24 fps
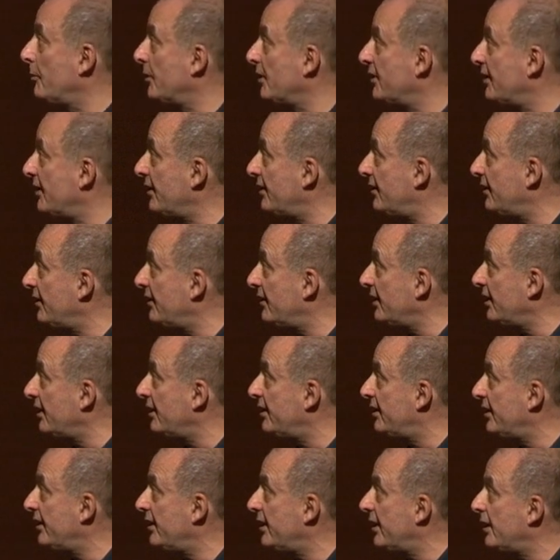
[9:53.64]
but this is
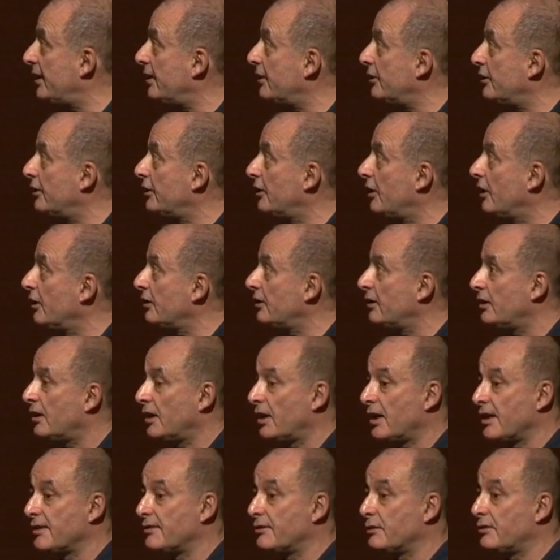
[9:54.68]
EDA
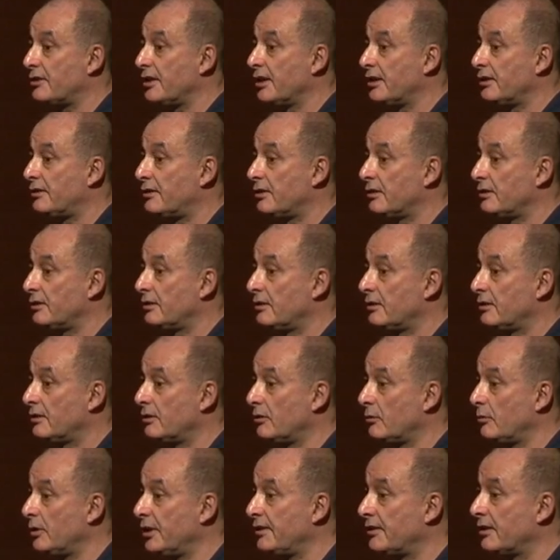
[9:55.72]

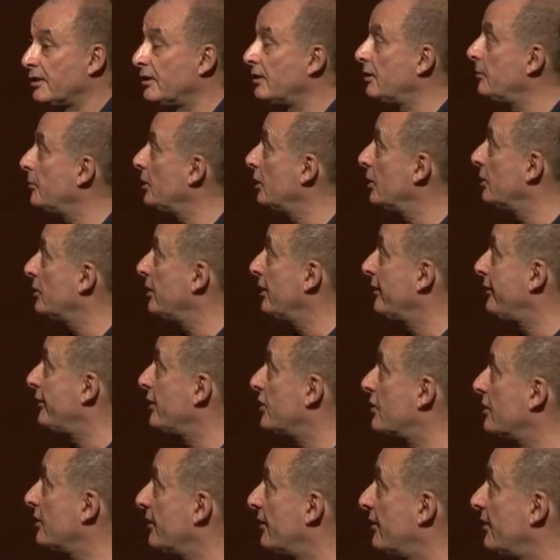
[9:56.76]
non-associated with an
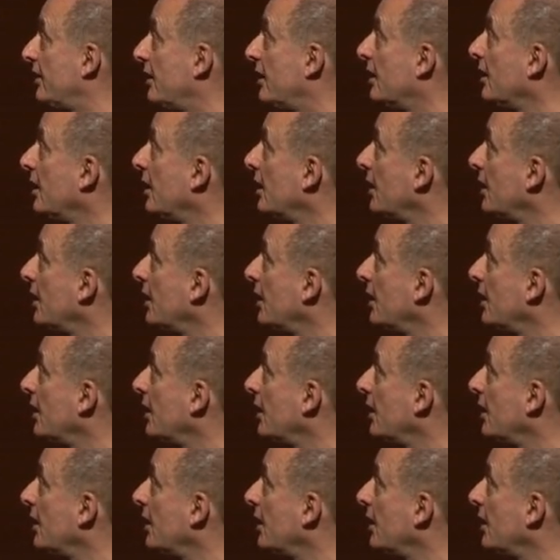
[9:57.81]
immunodeficiency.